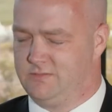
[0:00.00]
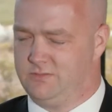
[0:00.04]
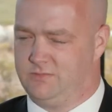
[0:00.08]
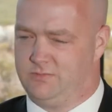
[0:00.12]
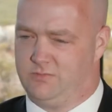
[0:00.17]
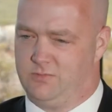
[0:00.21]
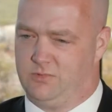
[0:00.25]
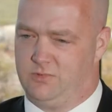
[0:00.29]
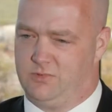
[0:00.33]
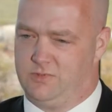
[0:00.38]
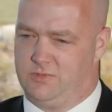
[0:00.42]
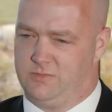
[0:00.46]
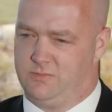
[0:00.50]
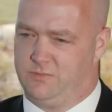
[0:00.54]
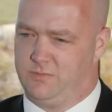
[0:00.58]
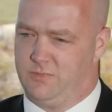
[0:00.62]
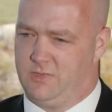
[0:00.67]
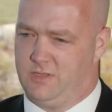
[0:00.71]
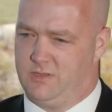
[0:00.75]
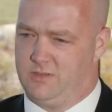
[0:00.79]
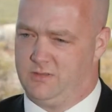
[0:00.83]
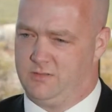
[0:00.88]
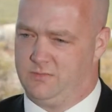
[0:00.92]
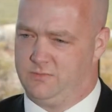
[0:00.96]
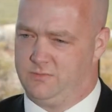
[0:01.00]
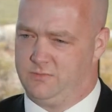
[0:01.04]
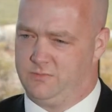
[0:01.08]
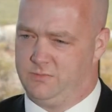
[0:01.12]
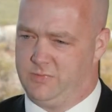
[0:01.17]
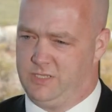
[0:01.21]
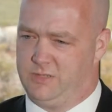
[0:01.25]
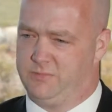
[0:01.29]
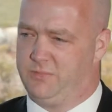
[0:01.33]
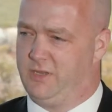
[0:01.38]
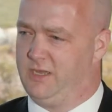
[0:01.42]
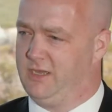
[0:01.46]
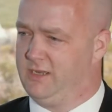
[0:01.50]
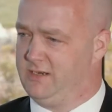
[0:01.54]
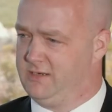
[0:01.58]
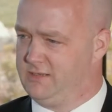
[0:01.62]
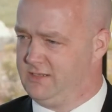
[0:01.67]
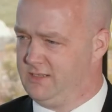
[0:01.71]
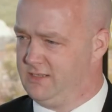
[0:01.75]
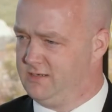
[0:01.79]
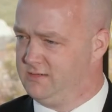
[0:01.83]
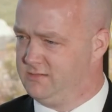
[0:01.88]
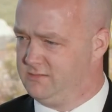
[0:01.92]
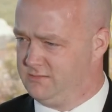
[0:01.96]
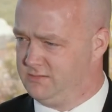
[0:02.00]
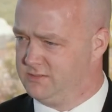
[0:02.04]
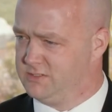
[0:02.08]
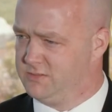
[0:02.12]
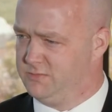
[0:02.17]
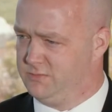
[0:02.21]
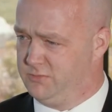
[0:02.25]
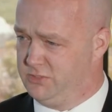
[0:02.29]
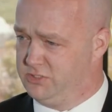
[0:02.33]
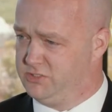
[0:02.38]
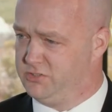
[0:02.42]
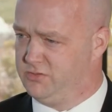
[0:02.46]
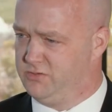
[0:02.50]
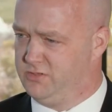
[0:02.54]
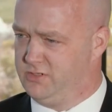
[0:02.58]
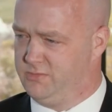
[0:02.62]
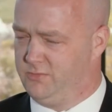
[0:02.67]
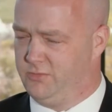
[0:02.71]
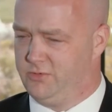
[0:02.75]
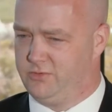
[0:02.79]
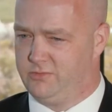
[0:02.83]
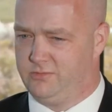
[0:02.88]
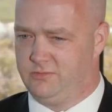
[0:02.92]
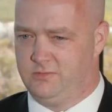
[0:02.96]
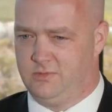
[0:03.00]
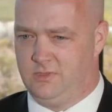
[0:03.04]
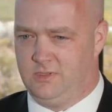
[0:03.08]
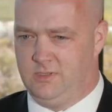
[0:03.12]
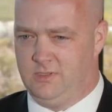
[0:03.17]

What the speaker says: really a big part of that maturity model.